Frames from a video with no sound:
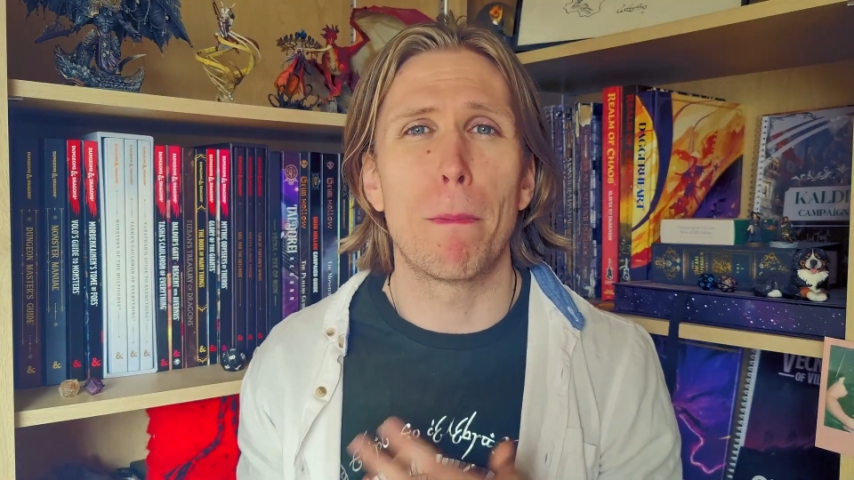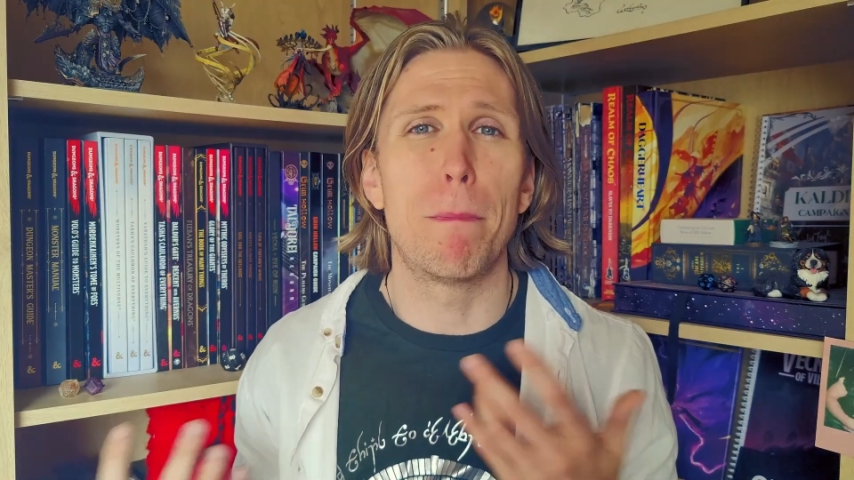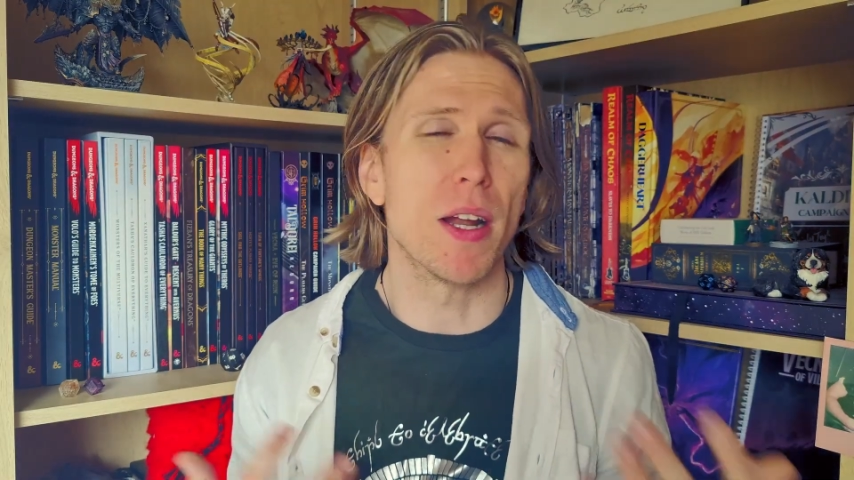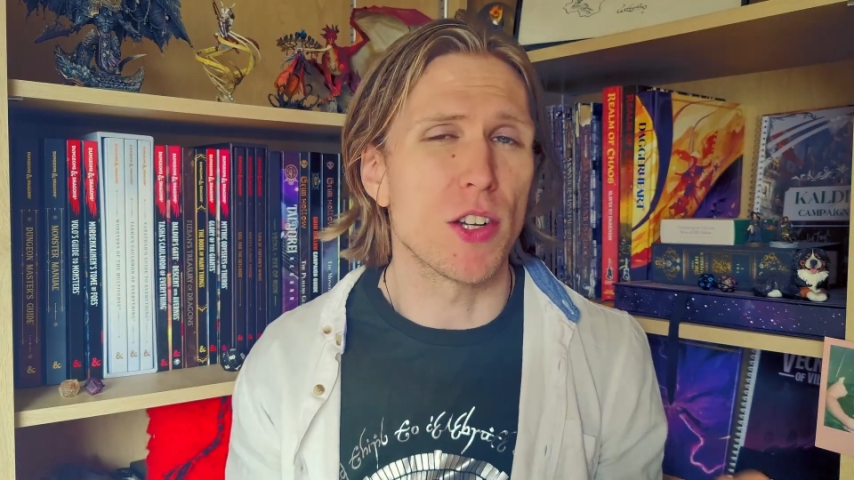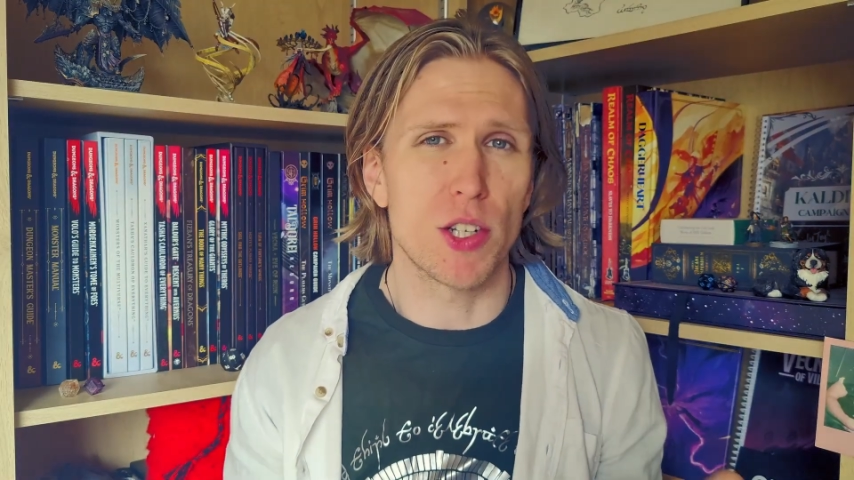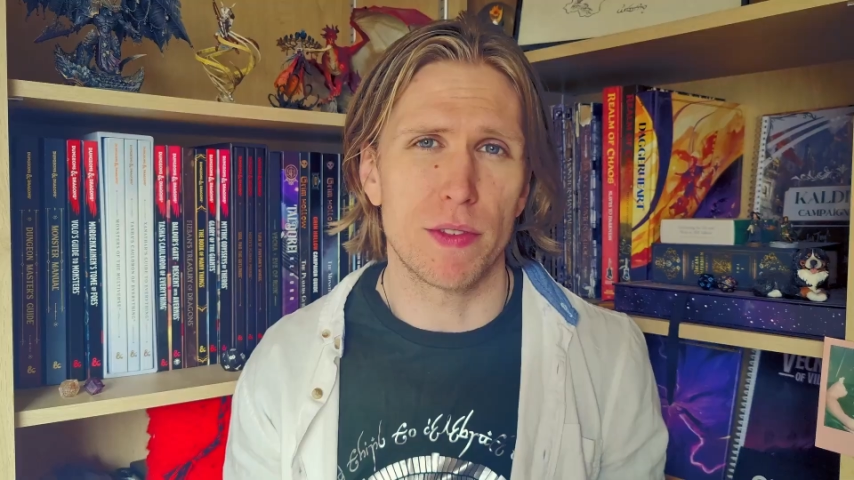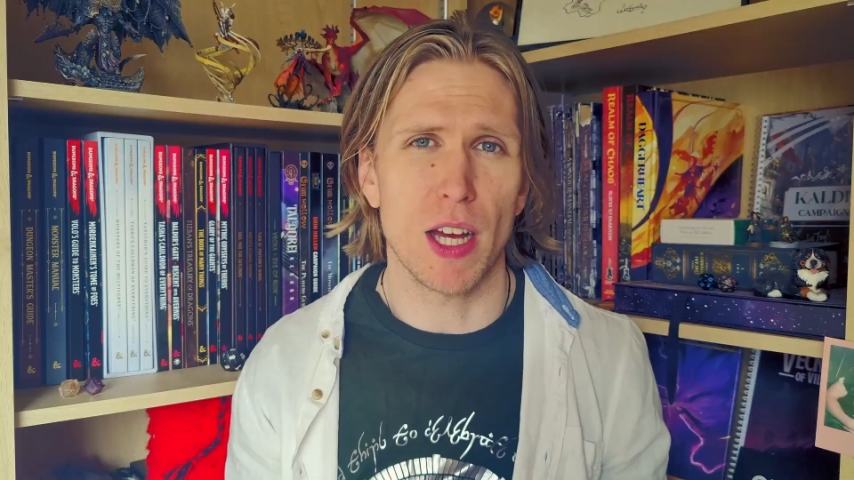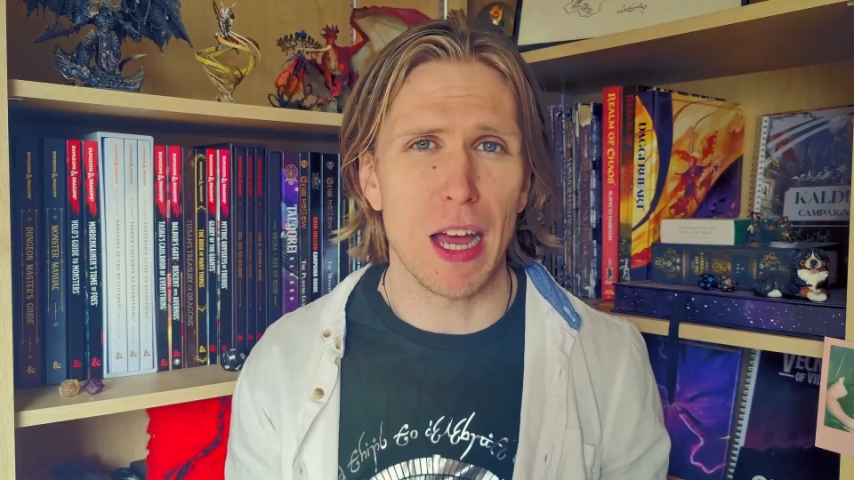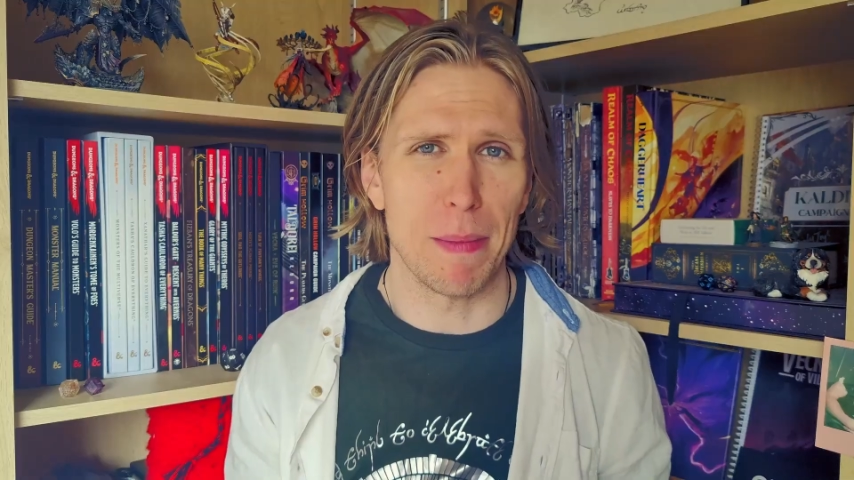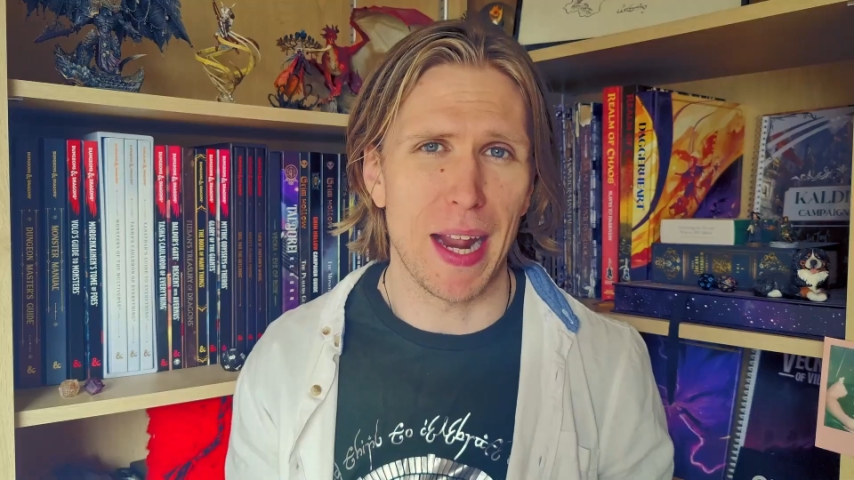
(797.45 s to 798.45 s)
bunch of
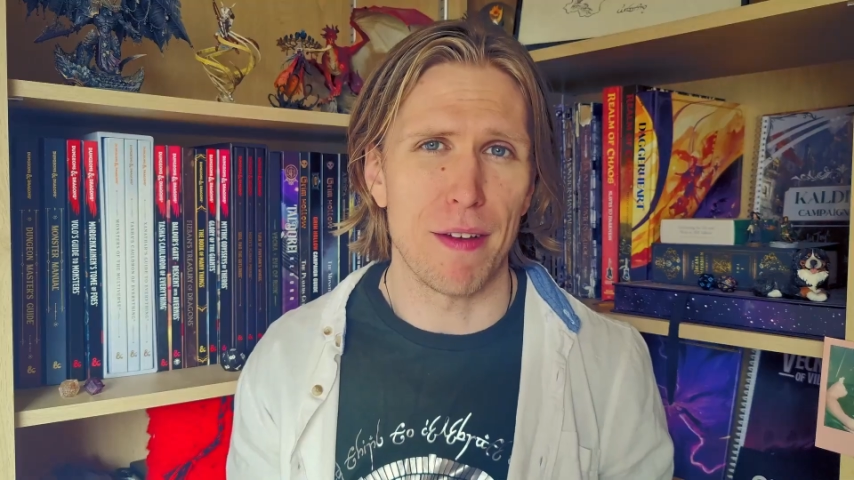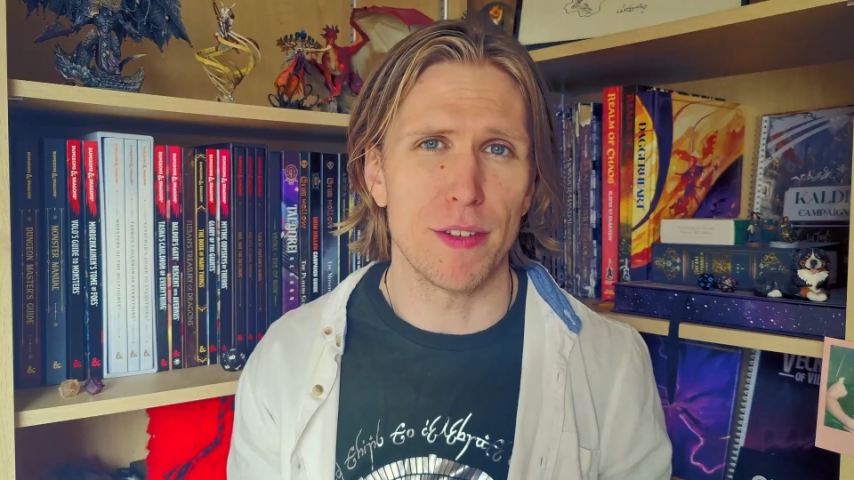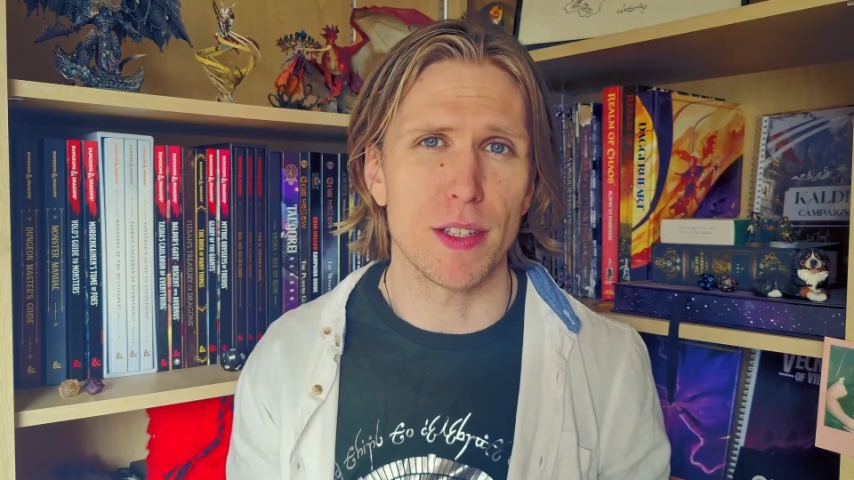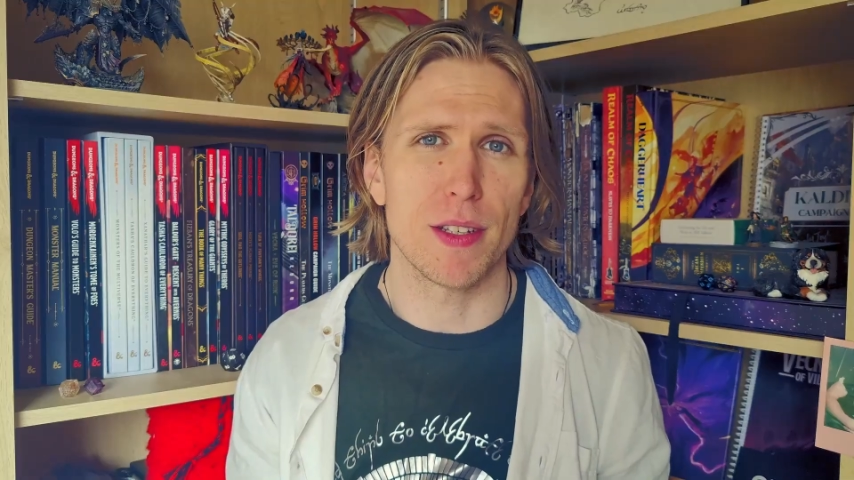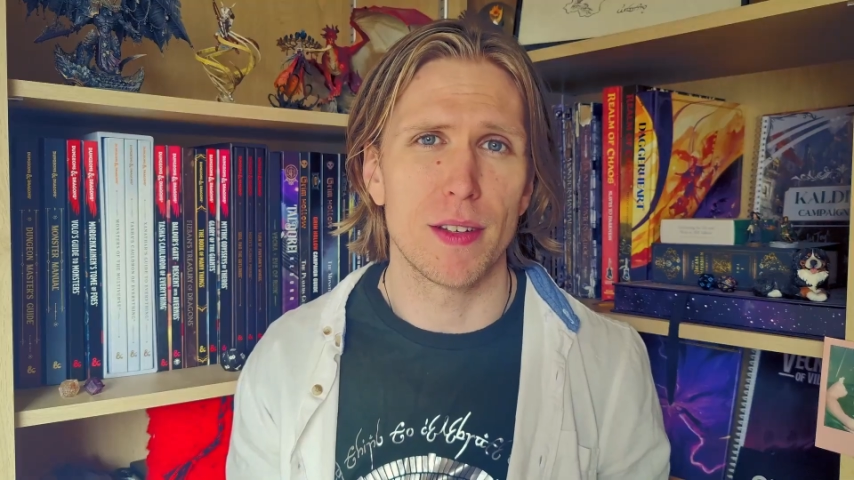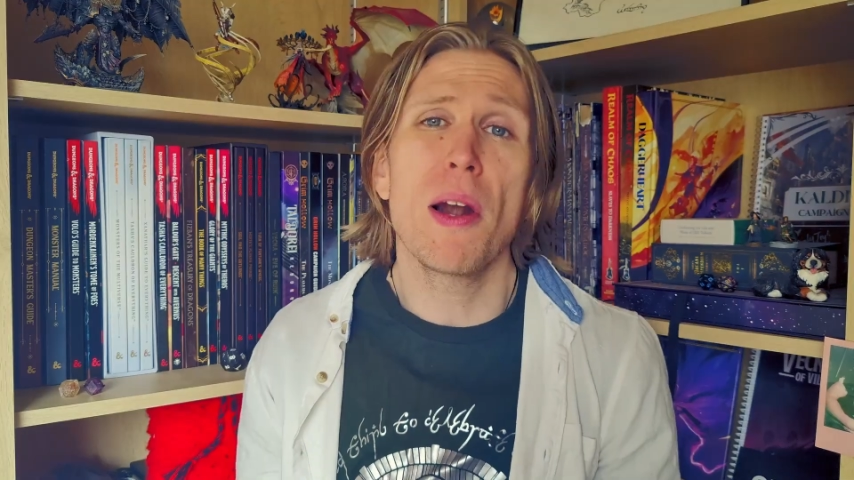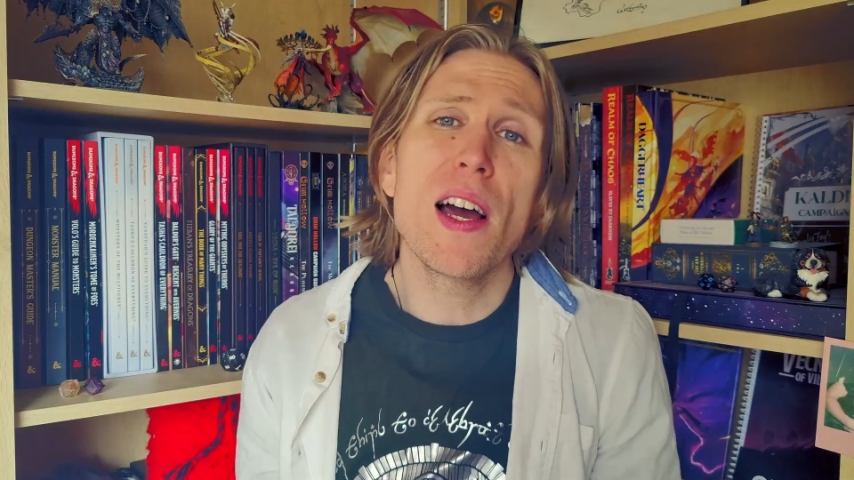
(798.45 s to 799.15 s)
time and effort.